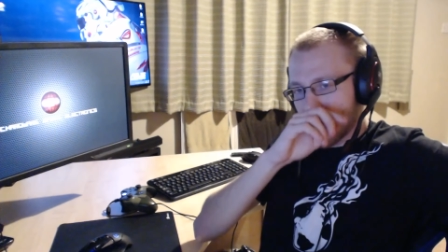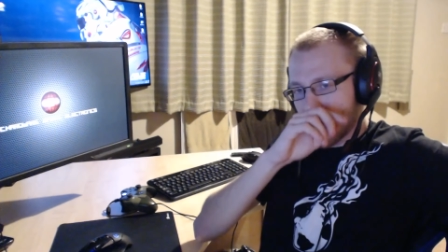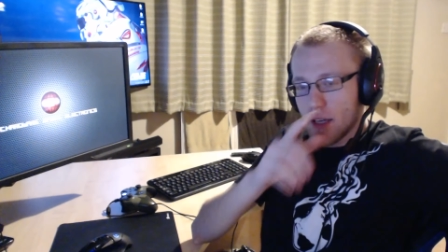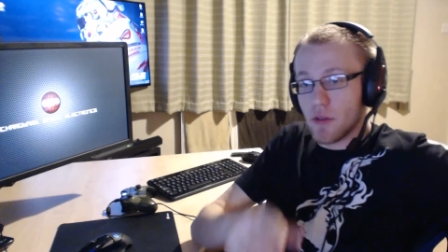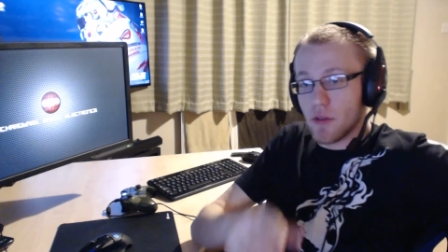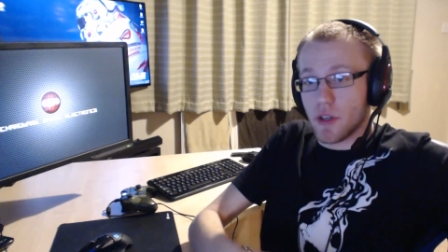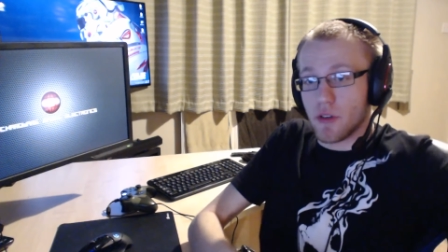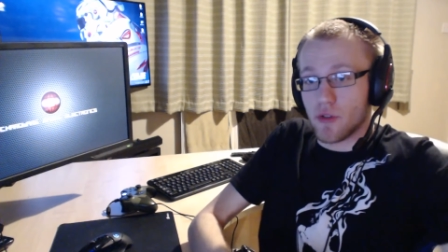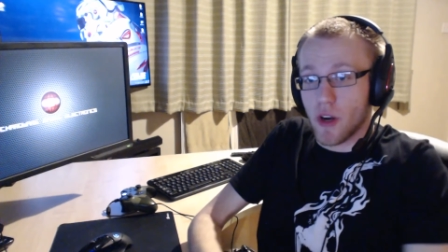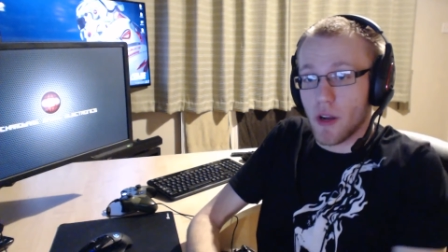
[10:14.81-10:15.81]
I did
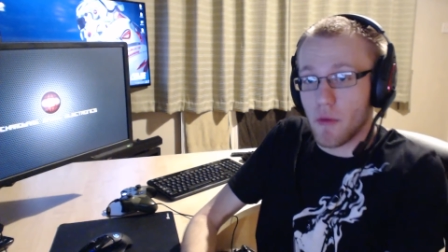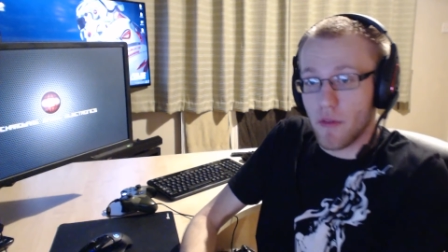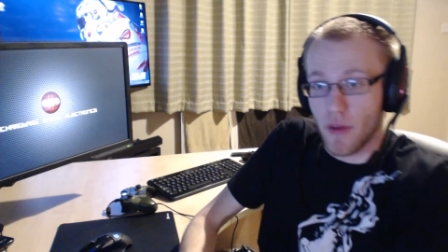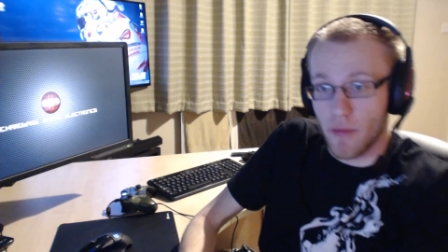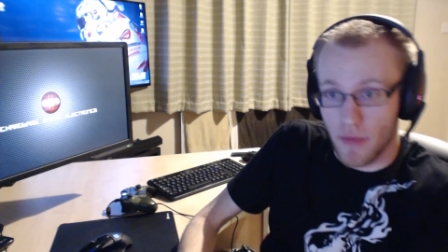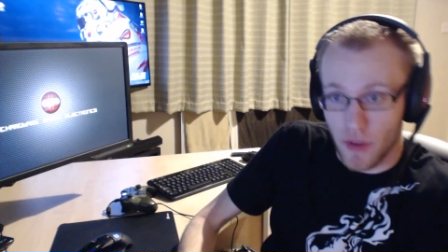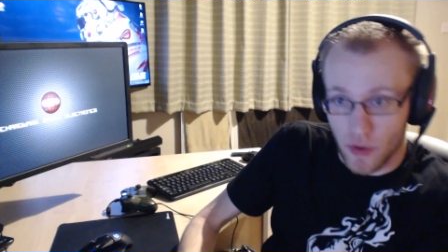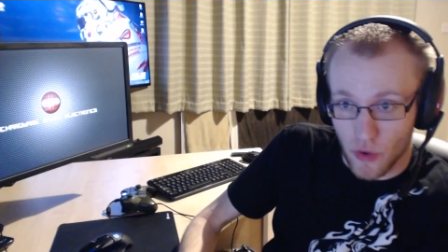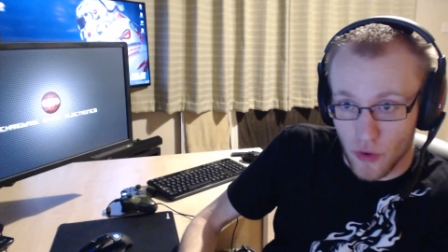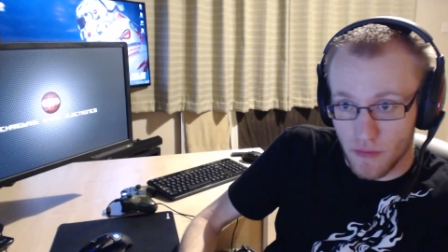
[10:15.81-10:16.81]
also try it with um the
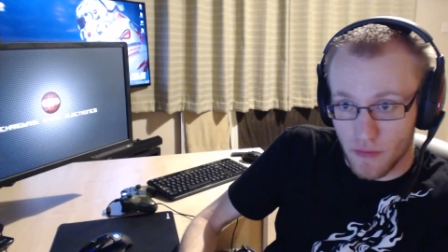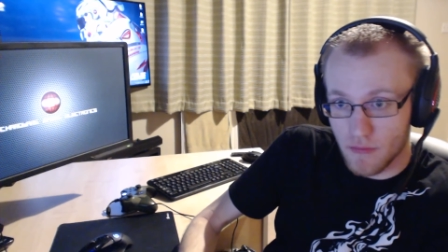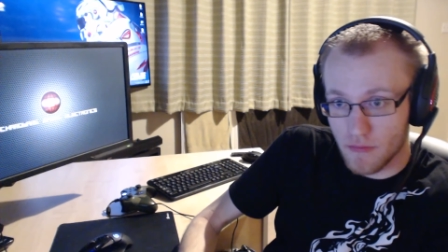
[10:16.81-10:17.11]
crew.